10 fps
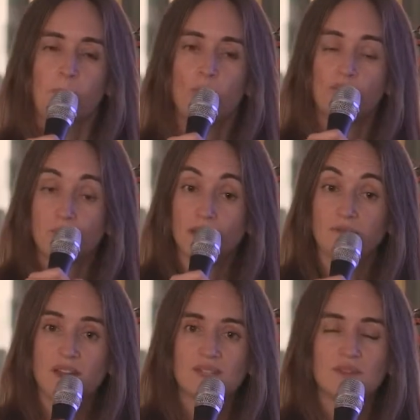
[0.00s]
we've made
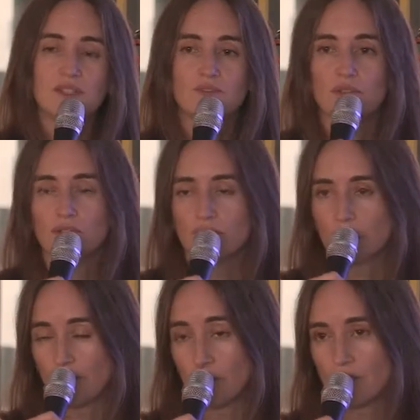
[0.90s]
investments
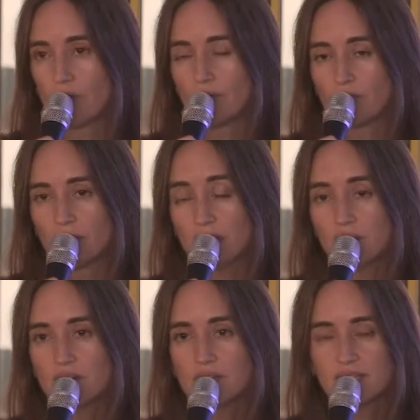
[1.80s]
over the
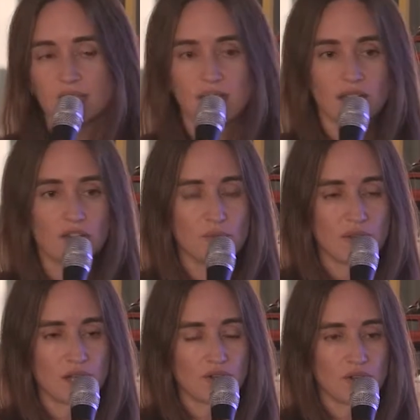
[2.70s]
years in
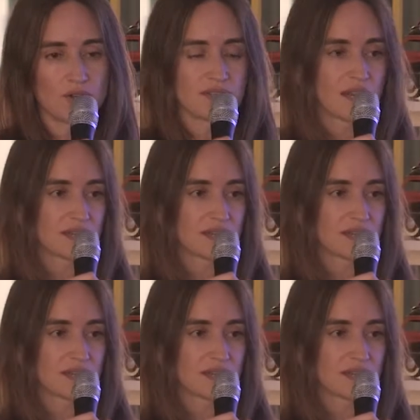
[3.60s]
incubators,